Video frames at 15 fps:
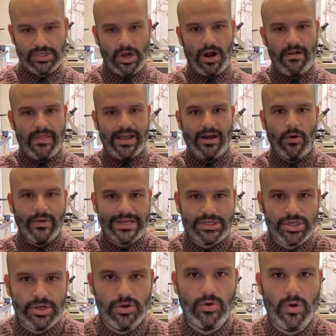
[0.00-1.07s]
Are they going
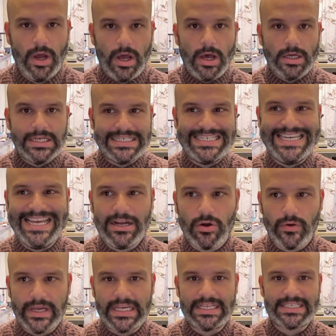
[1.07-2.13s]
to
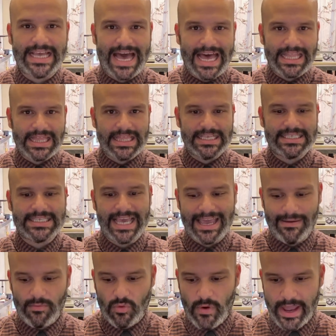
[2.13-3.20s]
decrease at the
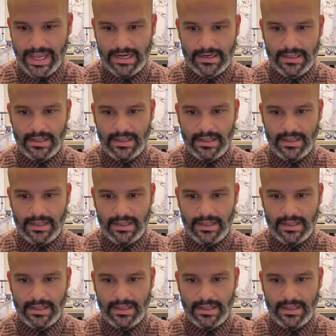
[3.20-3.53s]
same rate?